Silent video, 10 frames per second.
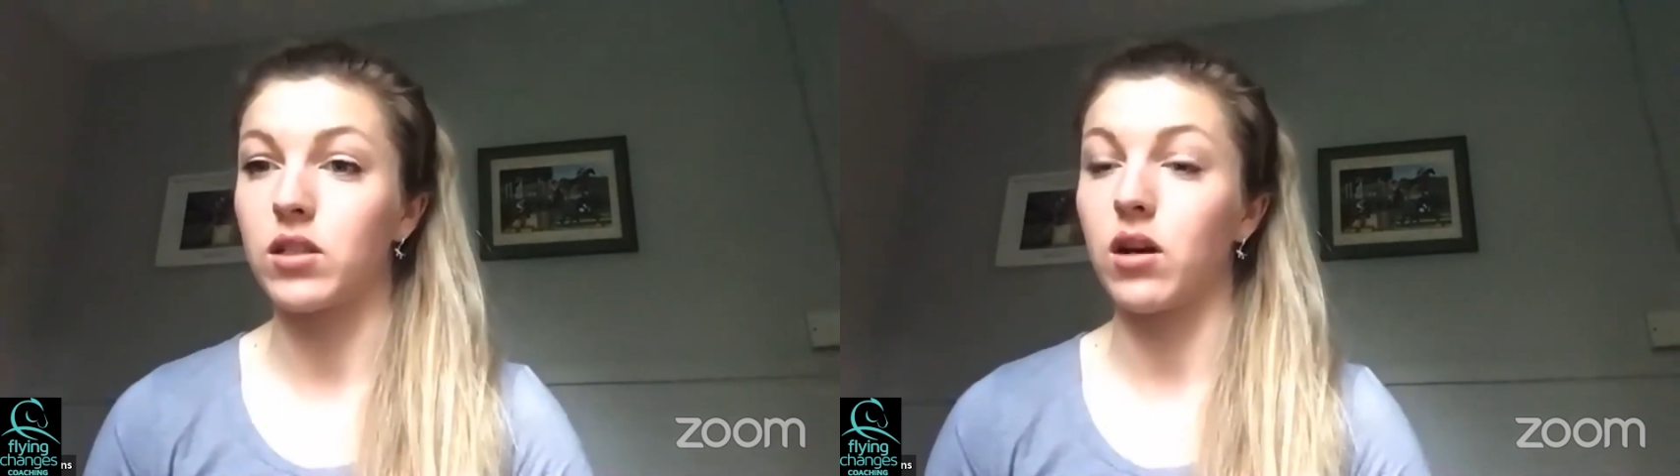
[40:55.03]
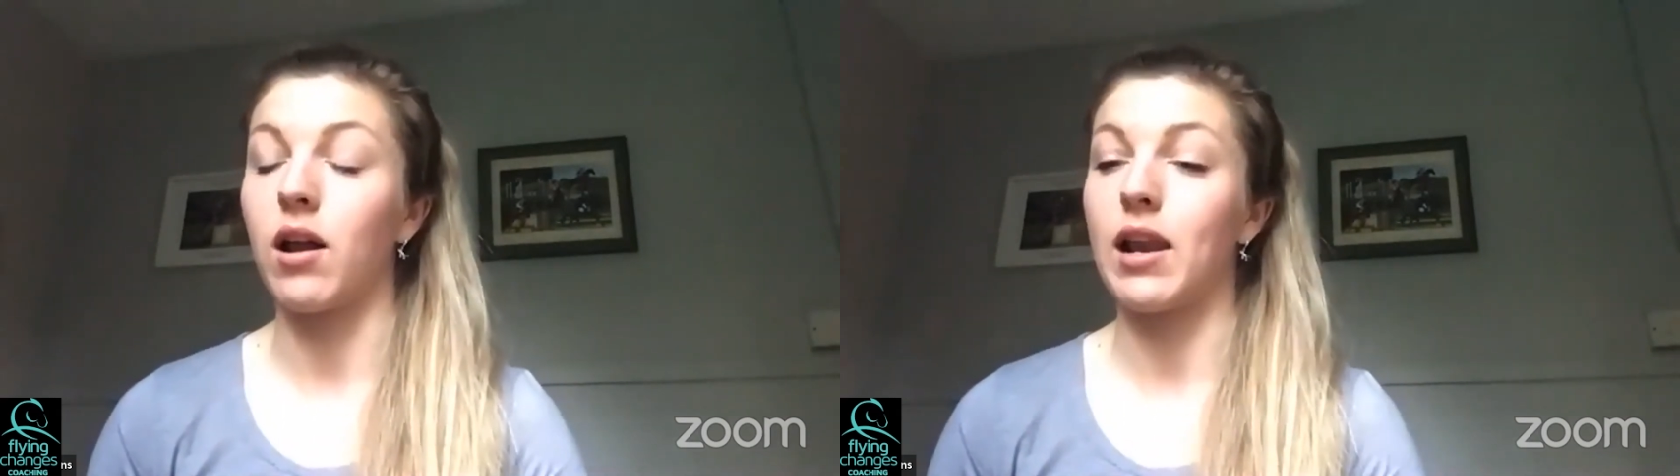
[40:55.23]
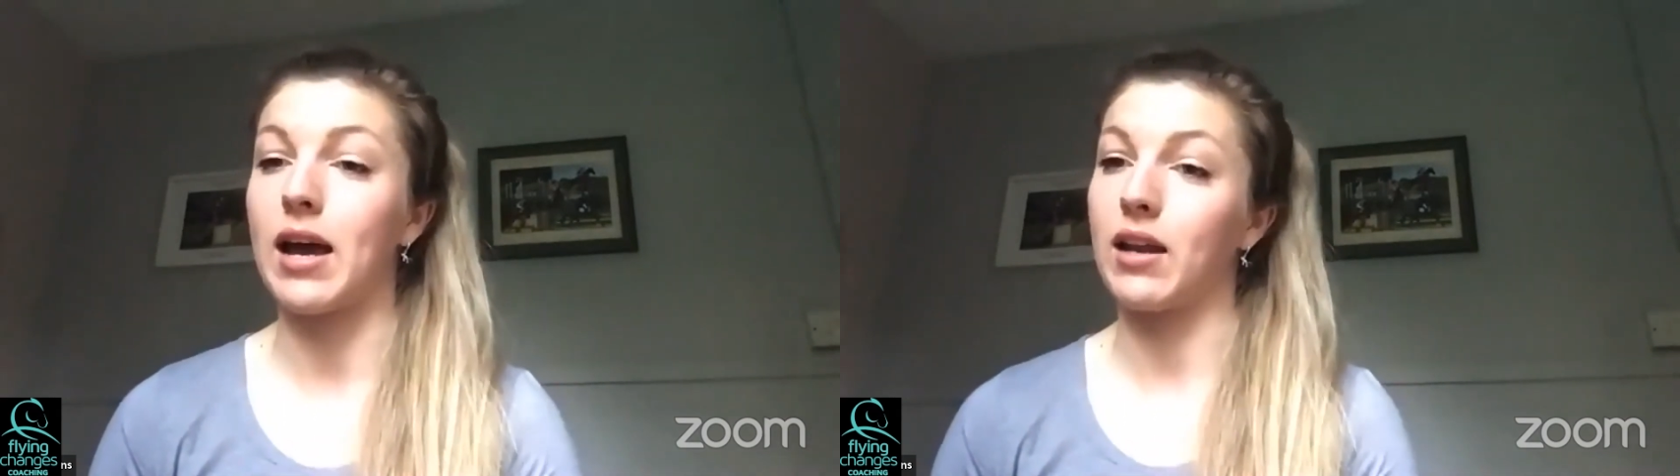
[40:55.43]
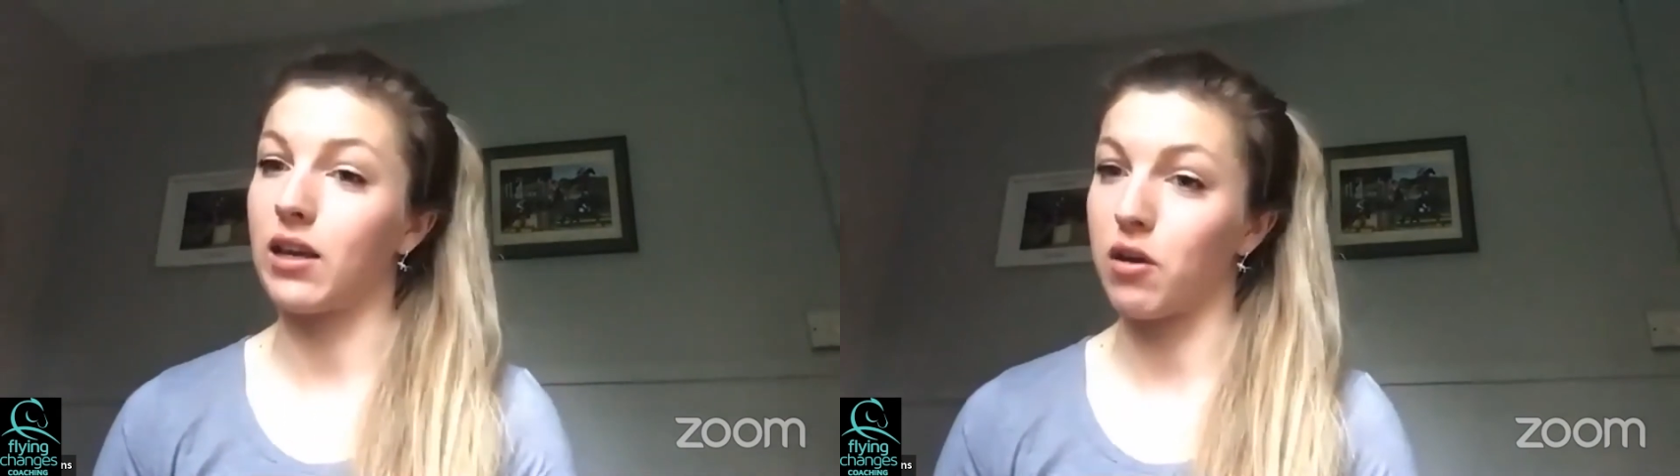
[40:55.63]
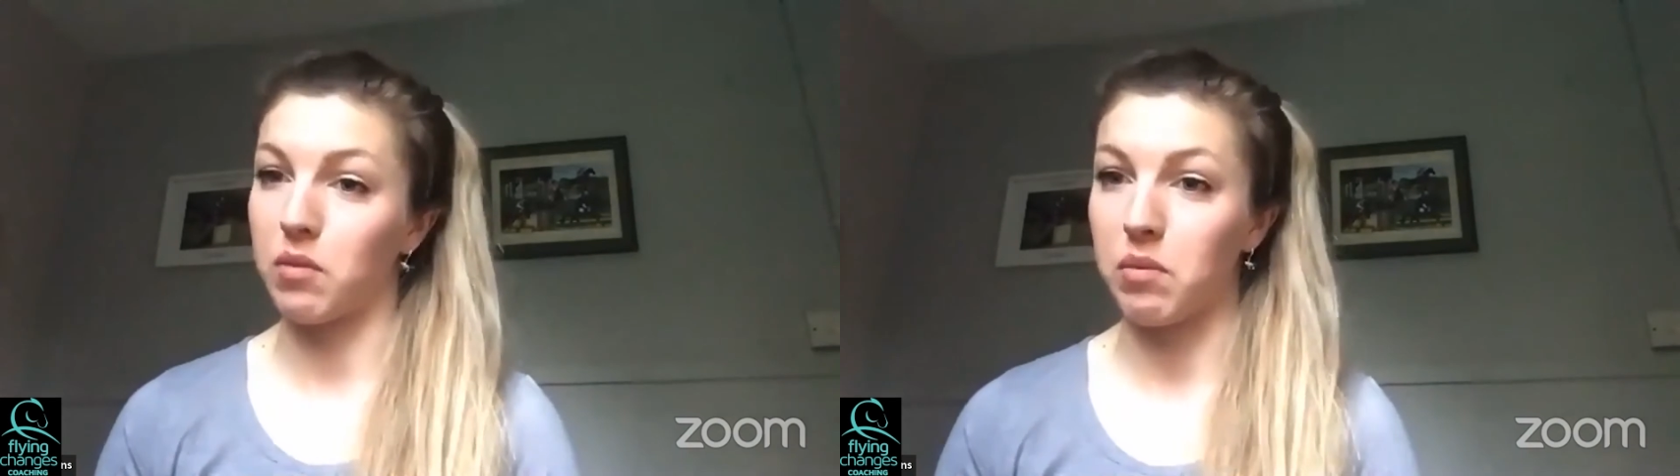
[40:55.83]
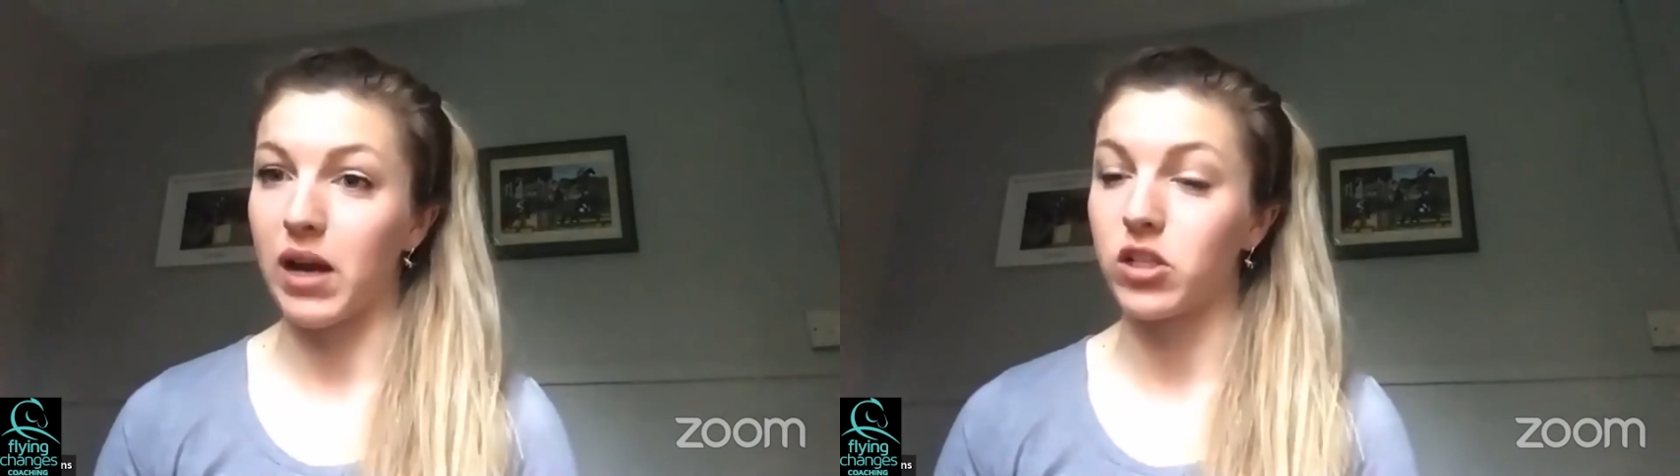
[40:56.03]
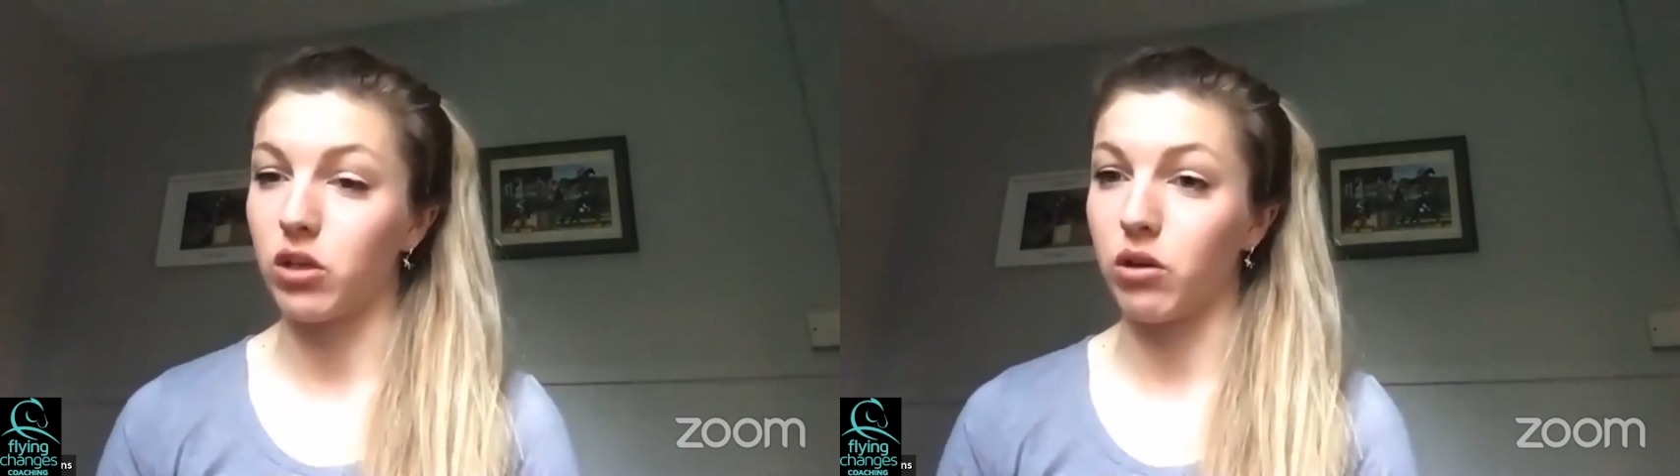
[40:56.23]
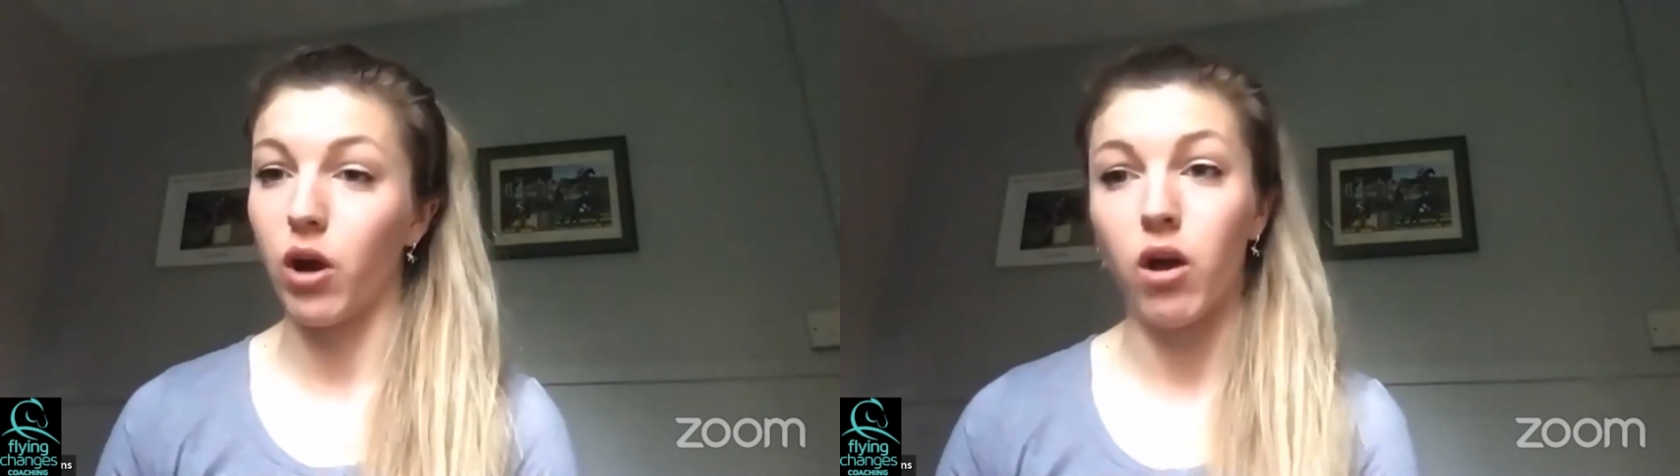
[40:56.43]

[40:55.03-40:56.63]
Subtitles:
start landing and coming back to you,